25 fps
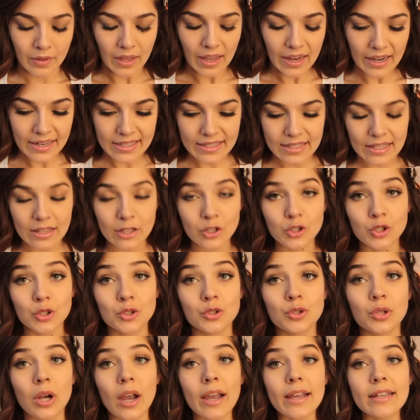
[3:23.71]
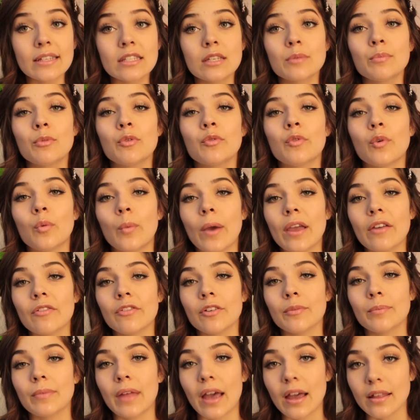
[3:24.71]
and I see that you're trying to move away
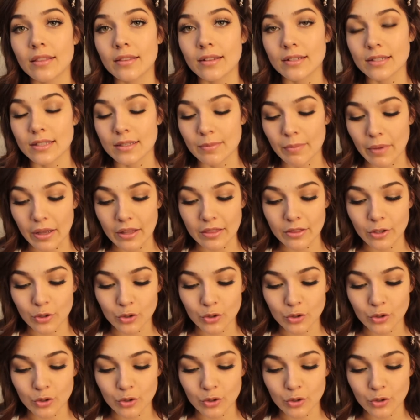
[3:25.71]
from that this month.